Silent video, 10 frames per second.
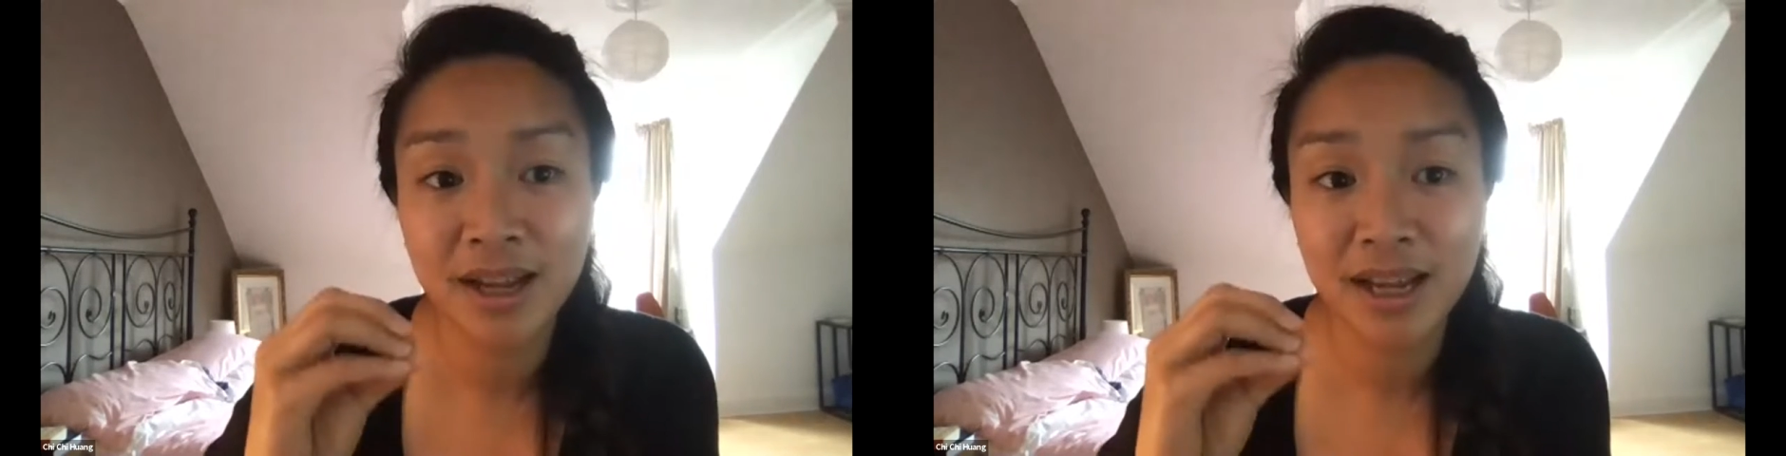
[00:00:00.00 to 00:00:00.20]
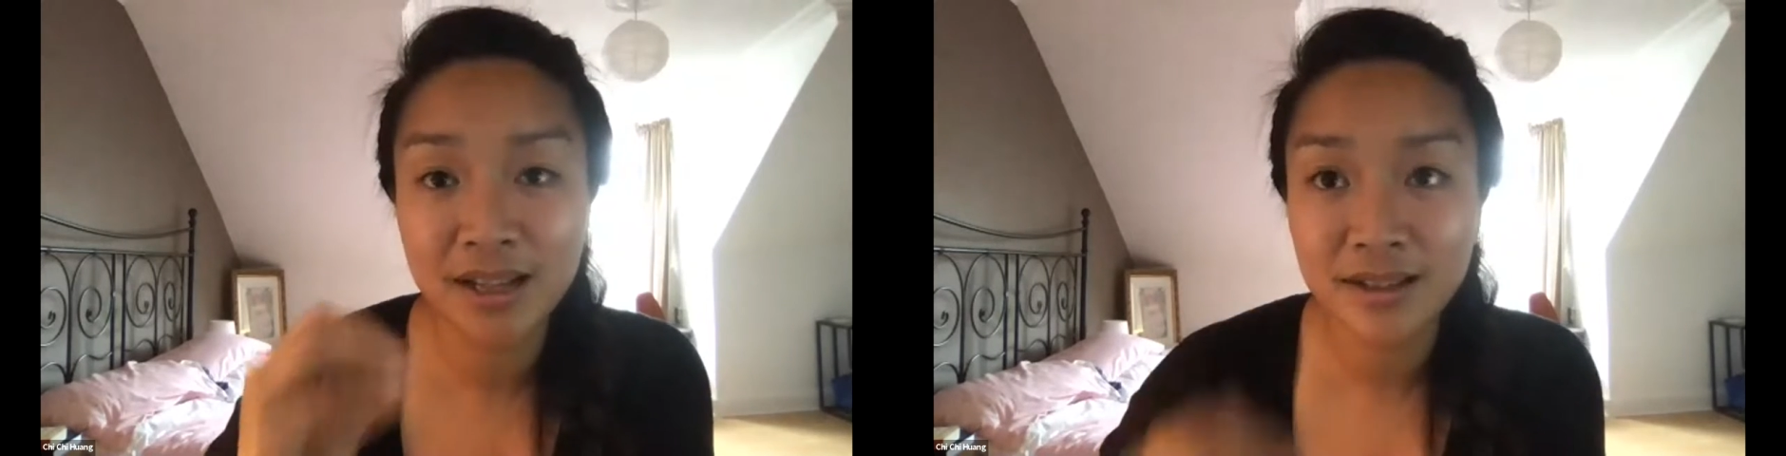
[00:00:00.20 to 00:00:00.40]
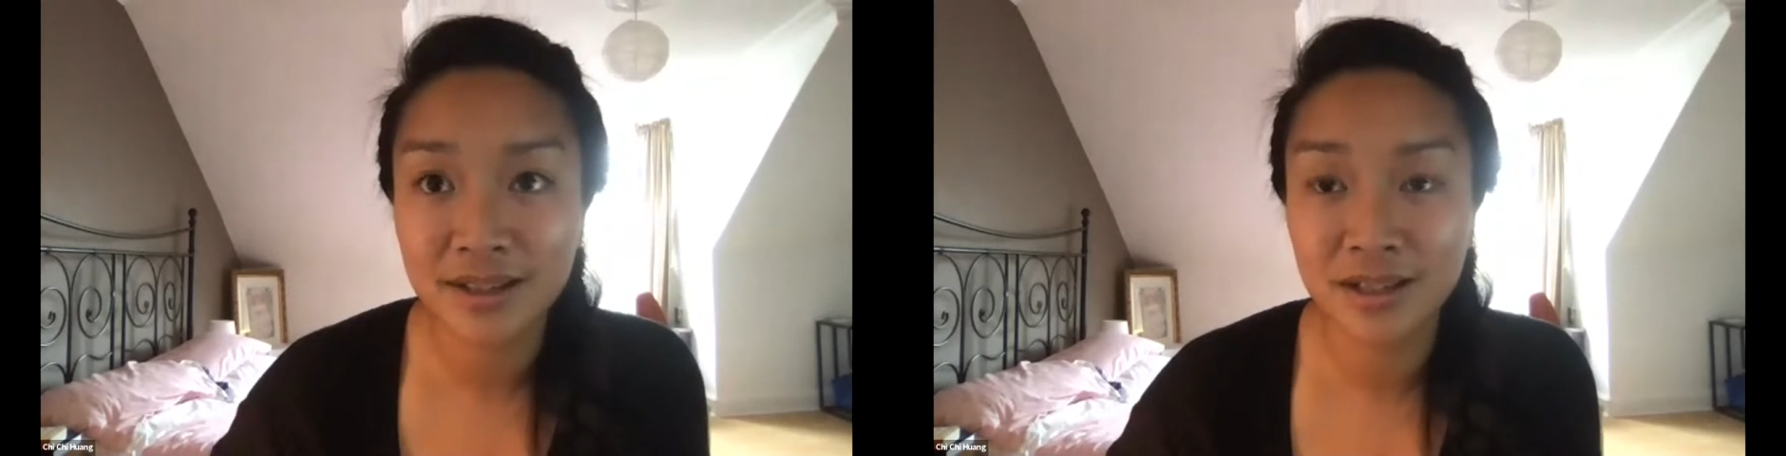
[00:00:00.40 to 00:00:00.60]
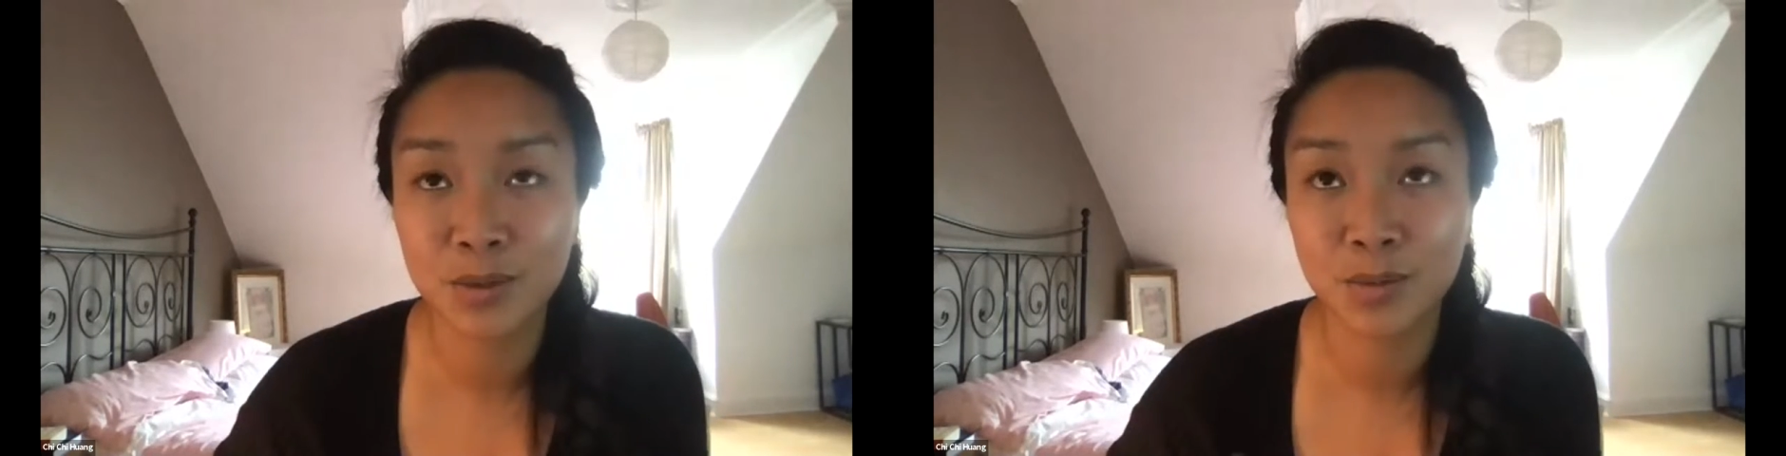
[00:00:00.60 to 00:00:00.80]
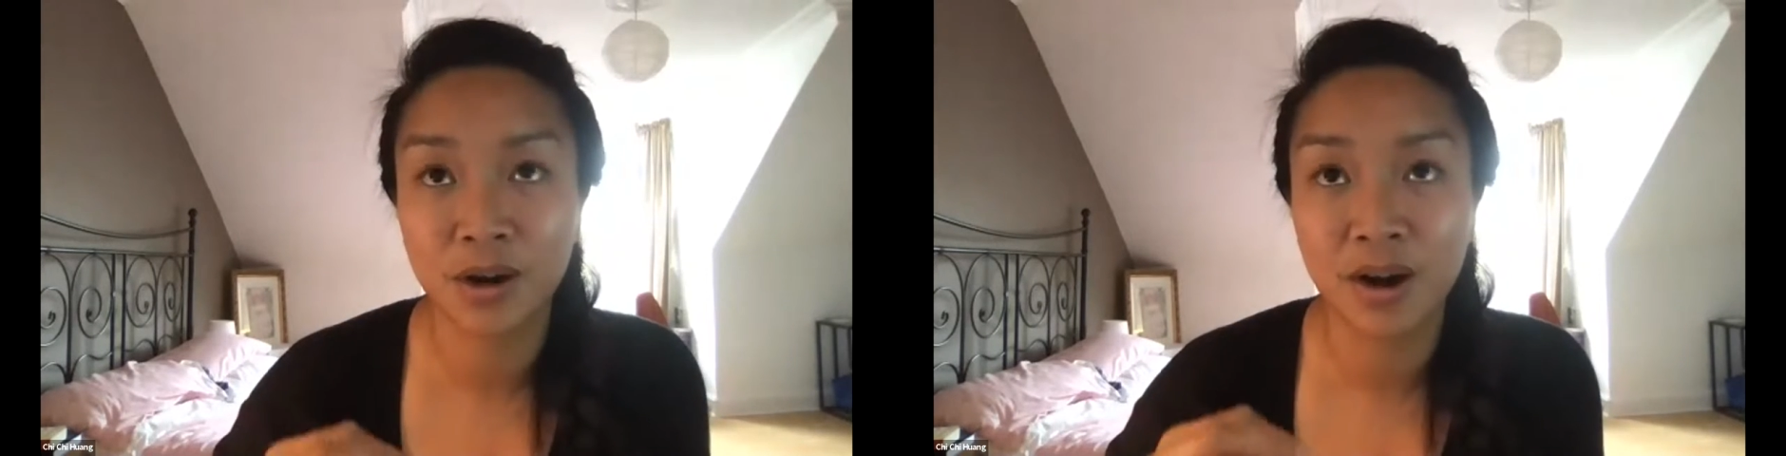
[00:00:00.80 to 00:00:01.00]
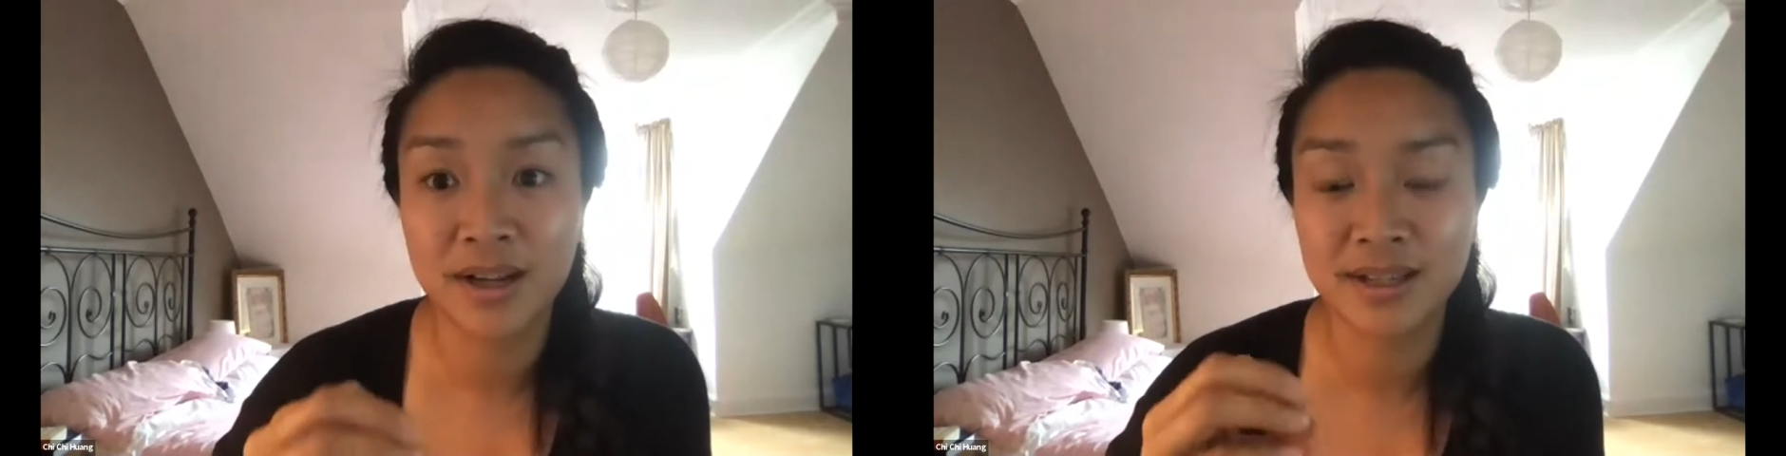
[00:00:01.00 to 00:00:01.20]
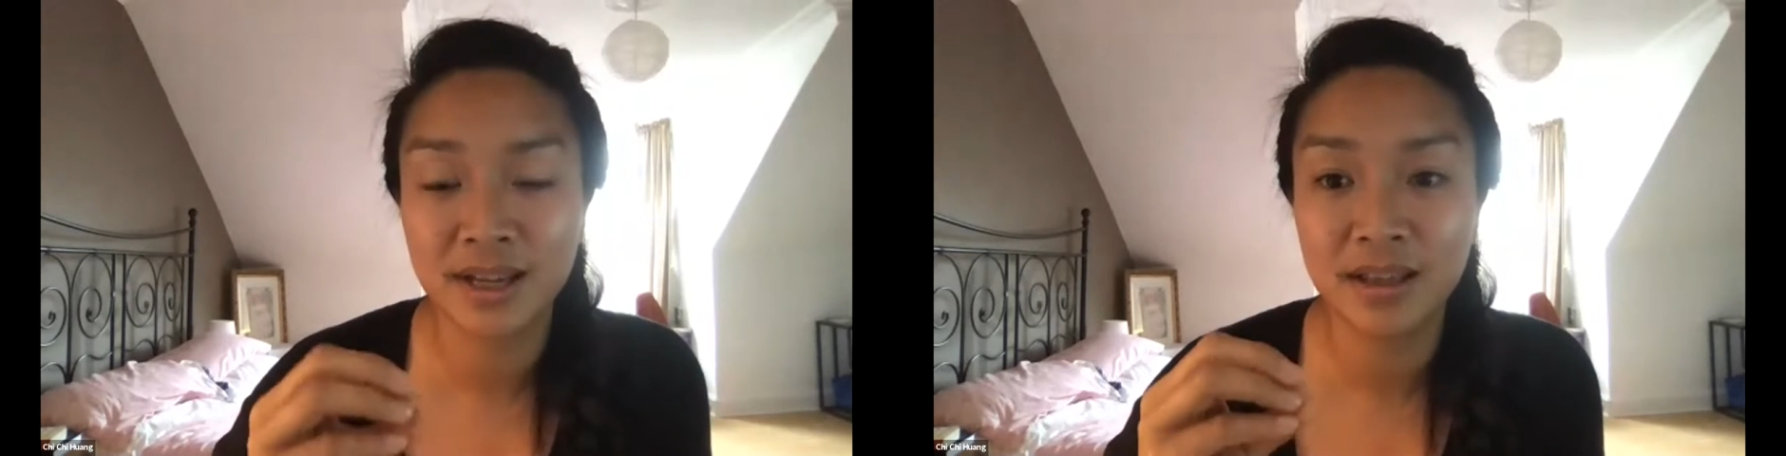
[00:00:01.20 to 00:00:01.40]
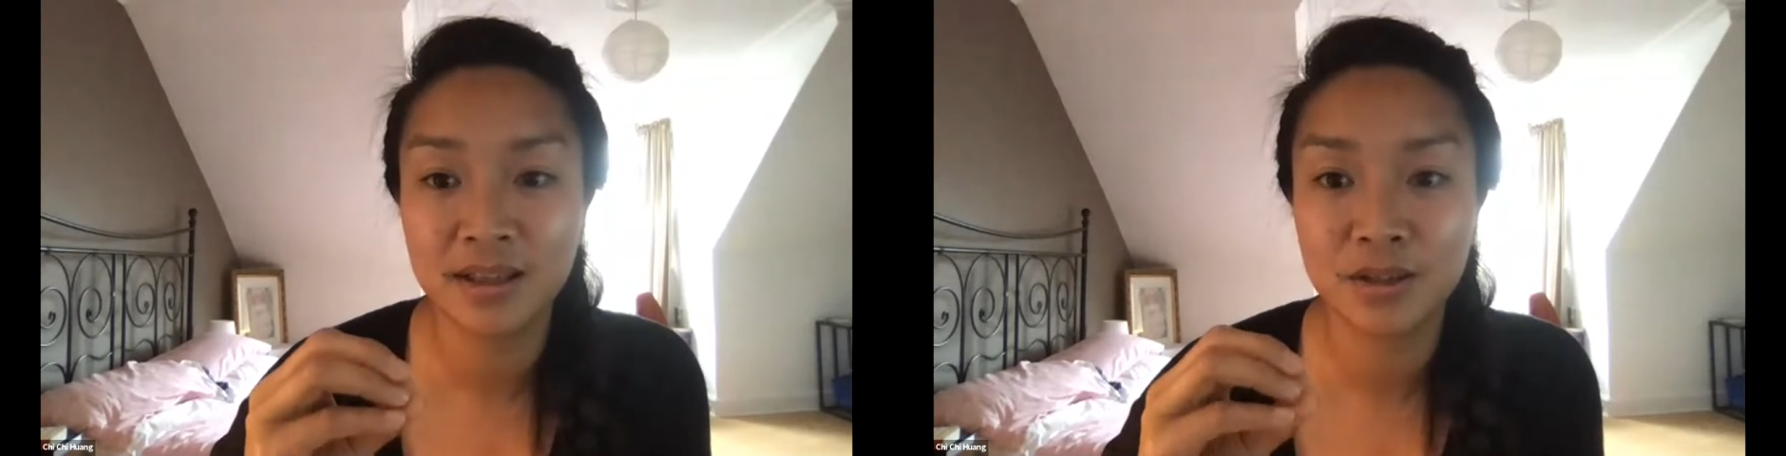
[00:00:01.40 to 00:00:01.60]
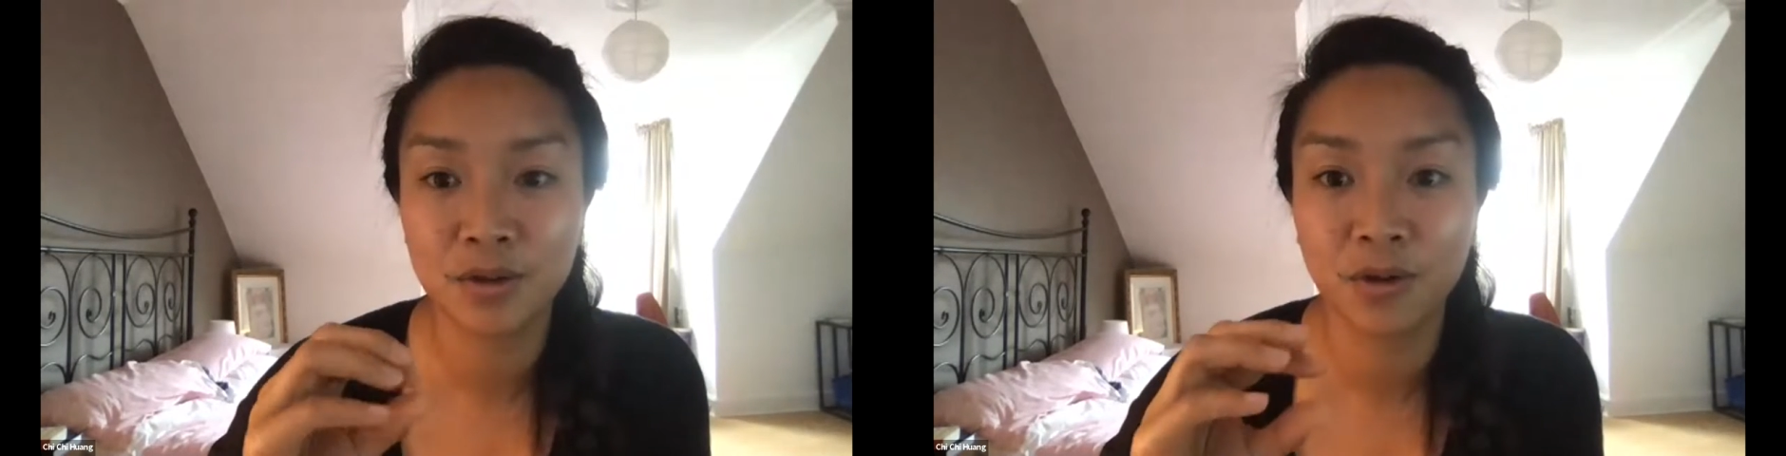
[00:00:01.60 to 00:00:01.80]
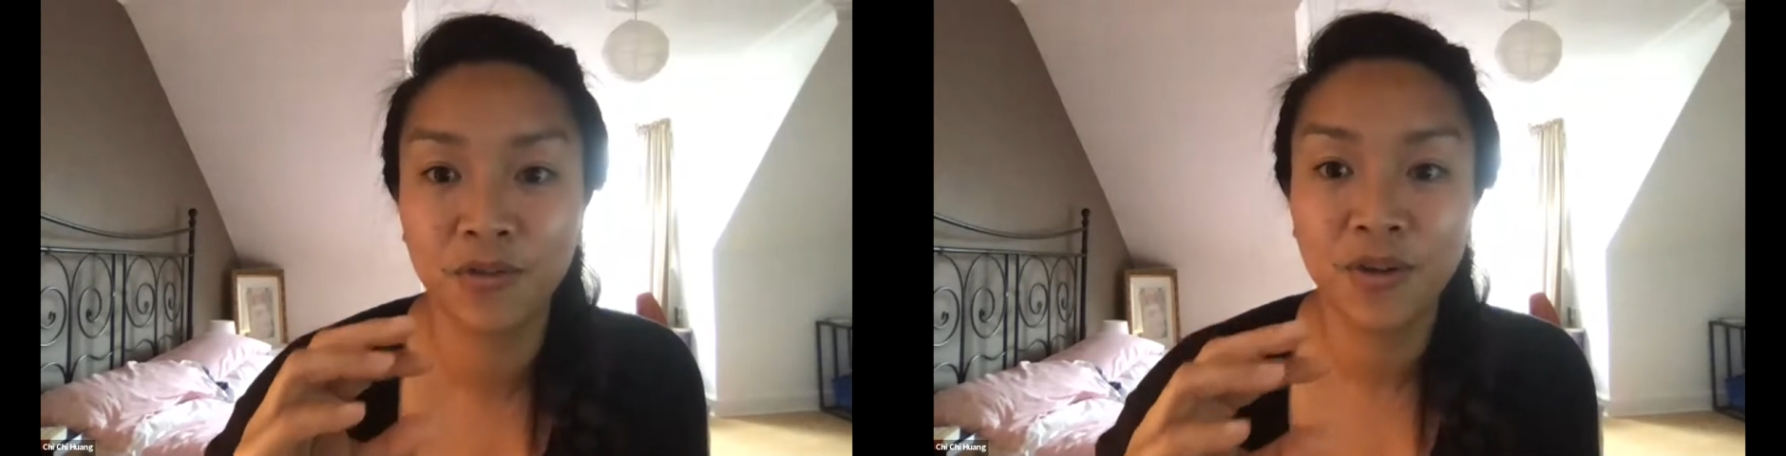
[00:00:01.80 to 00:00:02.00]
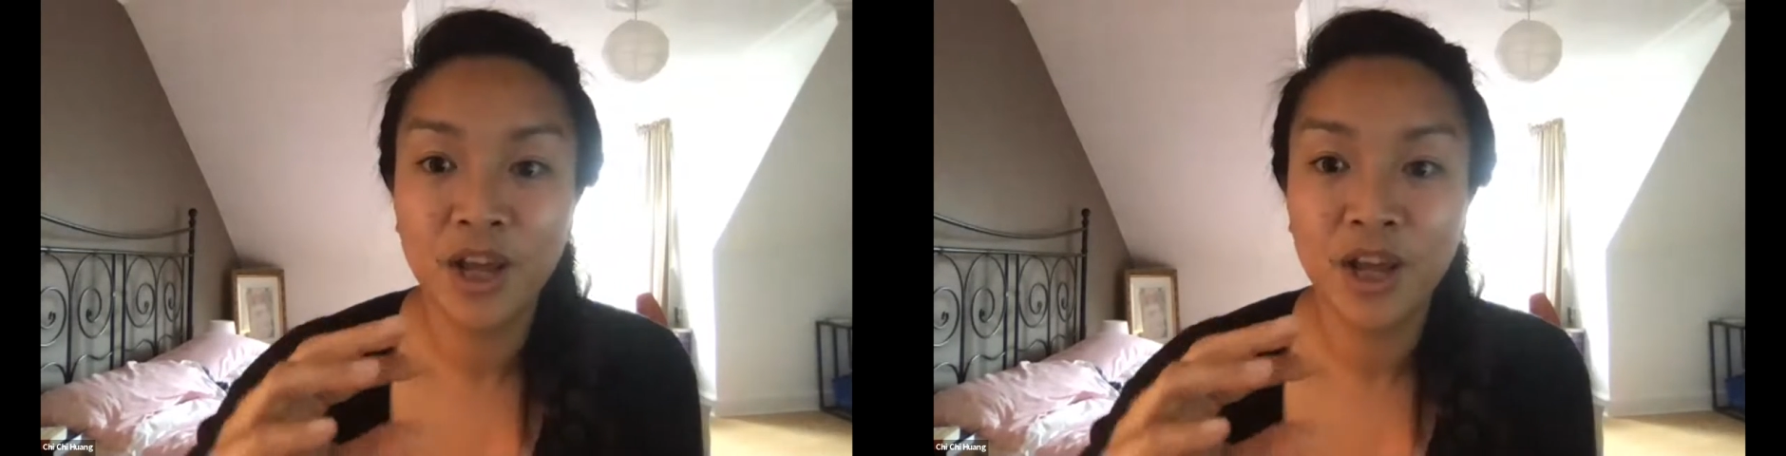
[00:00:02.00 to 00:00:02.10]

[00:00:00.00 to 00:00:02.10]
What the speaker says: instance where I see this sort of